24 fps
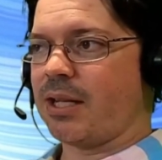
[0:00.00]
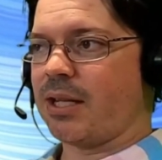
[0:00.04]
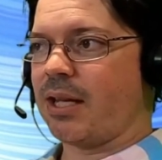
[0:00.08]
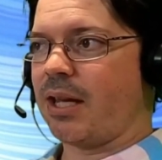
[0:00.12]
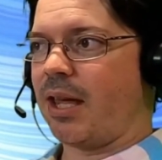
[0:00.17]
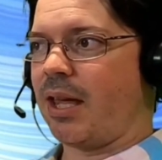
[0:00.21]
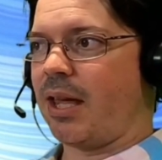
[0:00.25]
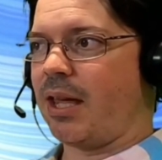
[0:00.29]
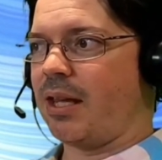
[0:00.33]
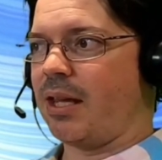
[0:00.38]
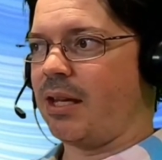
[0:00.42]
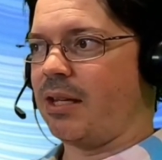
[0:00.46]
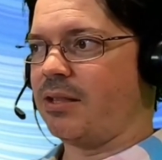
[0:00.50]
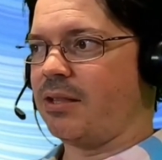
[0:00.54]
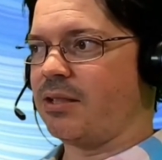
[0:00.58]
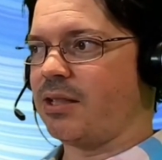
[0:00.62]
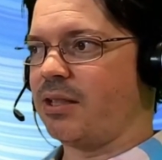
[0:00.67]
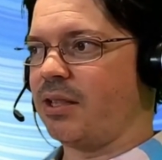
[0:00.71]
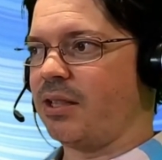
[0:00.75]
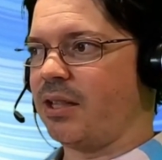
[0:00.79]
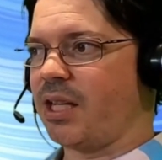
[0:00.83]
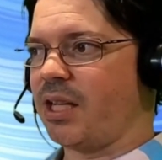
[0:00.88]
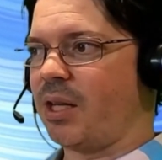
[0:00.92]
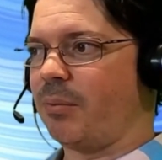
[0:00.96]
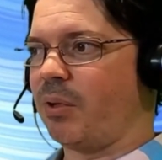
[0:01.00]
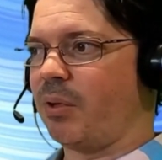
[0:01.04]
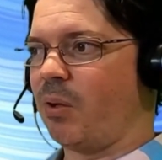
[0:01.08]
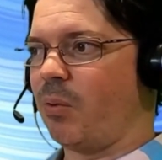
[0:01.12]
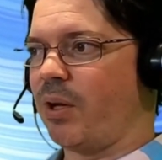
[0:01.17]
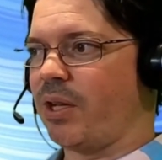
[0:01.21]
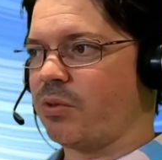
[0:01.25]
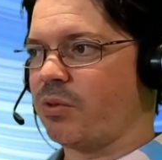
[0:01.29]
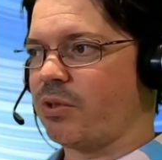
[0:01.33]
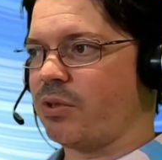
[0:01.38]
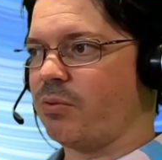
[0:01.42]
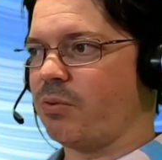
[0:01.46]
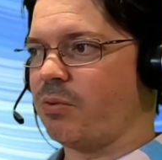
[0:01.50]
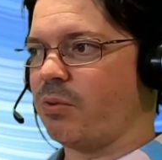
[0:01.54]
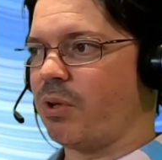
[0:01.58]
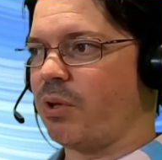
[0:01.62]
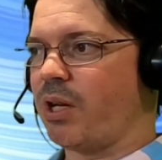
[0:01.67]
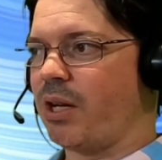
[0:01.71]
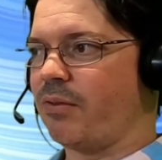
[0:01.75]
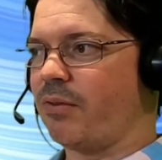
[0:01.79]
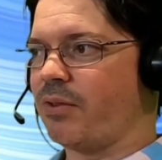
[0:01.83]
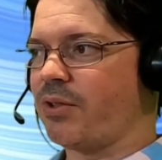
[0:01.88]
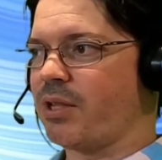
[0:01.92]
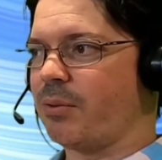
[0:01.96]
And in the coming weeks, we'll
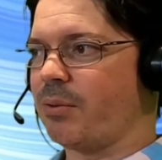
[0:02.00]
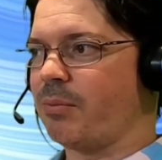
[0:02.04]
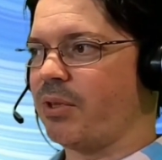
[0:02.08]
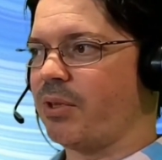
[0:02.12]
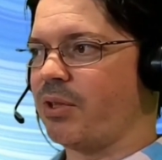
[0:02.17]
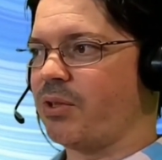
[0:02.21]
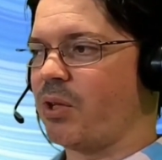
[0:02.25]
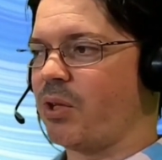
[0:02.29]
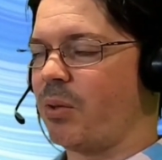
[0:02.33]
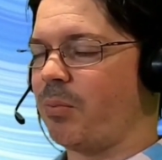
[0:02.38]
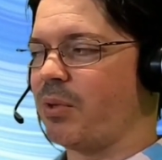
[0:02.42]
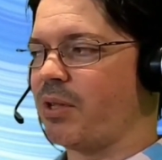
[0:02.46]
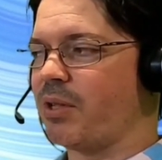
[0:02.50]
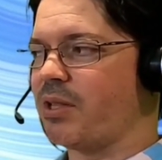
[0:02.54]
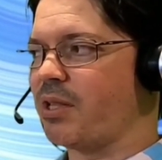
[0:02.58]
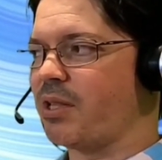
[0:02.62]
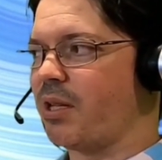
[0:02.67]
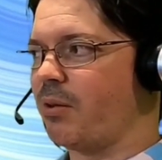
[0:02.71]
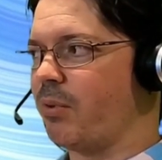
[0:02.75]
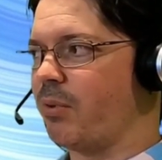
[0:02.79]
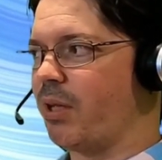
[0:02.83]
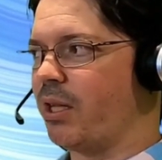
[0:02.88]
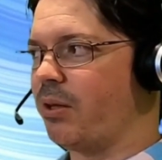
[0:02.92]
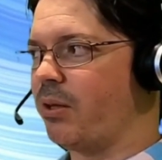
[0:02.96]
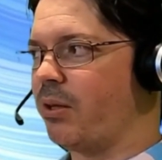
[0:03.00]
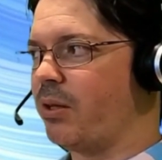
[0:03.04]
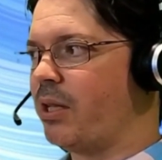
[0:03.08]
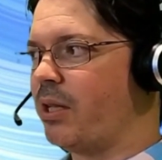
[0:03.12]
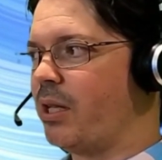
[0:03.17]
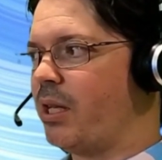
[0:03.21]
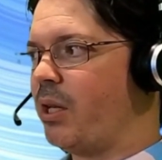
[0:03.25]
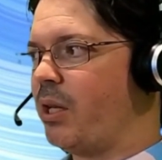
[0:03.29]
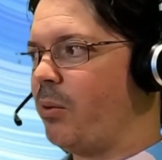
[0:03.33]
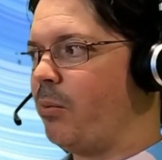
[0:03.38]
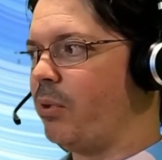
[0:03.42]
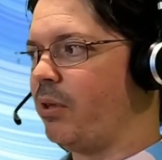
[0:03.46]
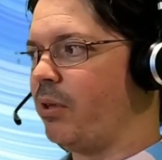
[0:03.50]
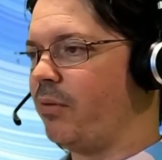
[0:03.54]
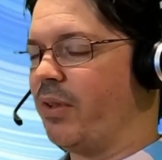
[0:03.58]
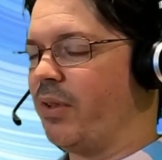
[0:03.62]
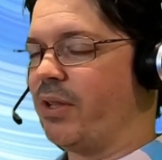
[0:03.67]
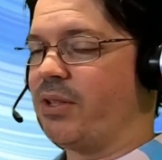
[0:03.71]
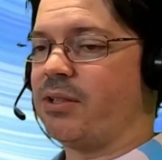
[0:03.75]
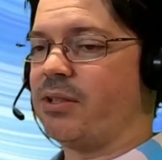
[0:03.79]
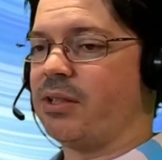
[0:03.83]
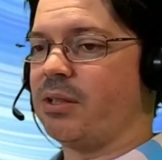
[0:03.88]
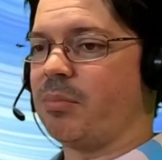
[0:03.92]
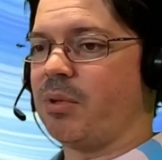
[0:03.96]
cover some of the topics that we'll
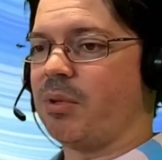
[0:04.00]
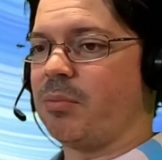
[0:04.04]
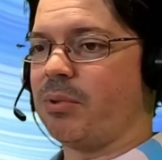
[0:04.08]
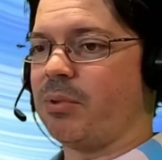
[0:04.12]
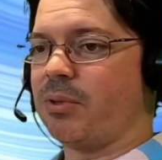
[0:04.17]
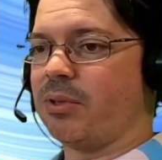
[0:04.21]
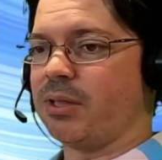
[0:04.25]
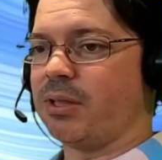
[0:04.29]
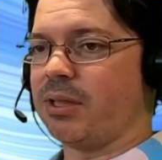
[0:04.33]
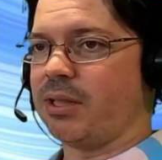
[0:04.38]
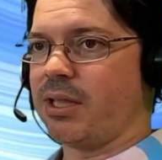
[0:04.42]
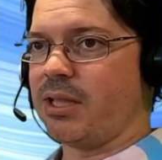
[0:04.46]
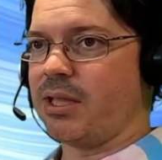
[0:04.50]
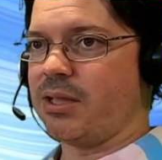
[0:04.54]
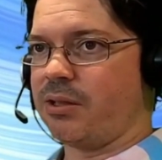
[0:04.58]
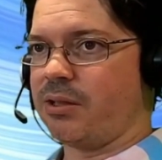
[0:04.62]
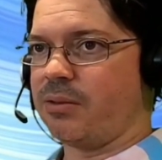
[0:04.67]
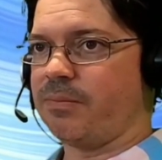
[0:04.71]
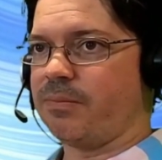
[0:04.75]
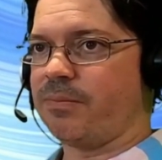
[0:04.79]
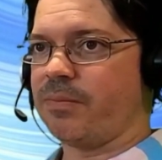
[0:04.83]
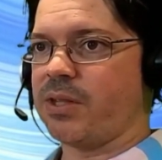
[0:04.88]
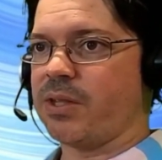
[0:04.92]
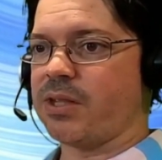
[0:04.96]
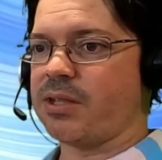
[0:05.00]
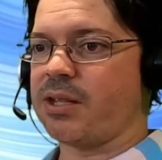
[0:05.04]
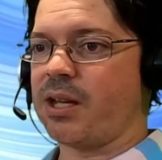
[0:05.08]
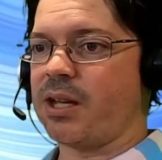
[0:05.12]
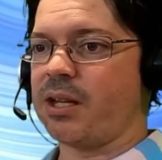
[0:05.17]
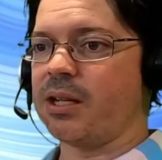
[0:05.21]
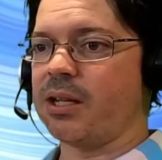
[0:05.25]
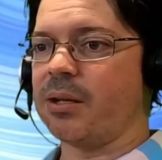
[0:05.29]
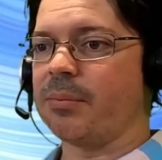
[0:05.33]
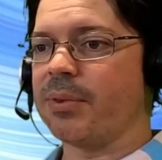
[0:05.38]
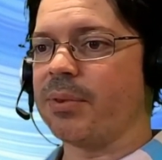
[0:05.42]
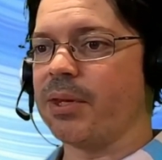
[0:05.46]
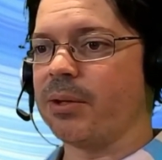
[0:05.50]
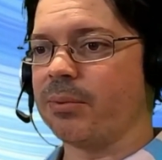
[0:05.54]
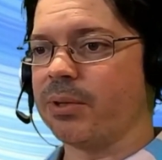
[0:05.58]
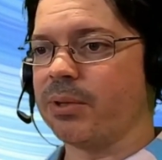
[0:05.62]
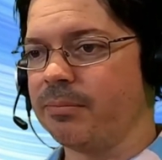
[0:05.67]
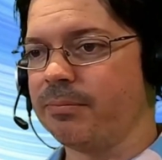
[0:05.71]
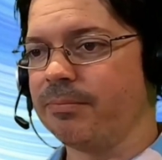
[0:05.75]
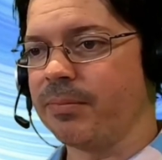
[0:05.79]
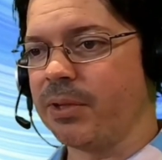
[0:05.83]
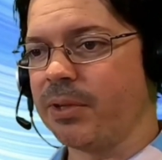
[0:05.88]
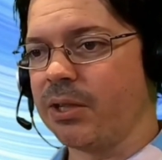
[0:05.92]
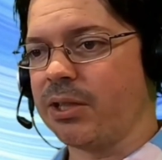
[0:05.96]
eventually be building into the startup that
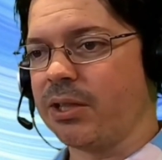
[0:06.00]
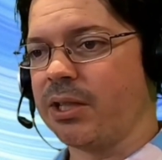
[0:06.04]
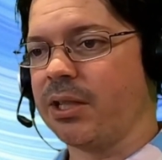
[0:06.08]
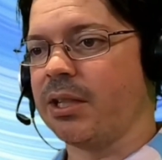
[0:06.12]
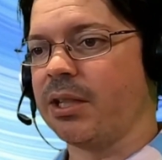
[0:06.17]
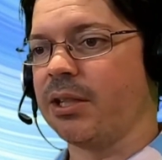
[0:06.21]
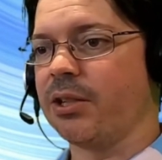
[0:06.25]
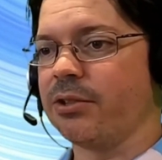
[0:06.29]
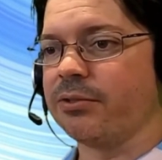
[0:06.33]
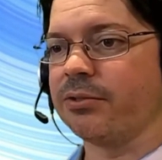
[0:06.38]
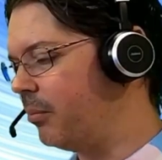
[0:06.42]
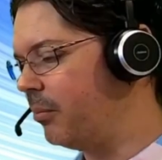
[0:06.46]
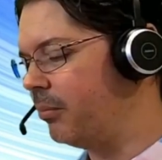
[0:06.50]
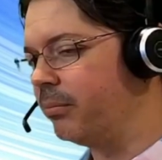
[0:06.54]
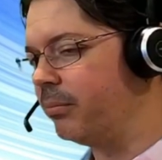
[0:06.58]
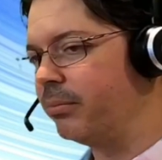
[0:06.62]
we are kicking off. Yeah.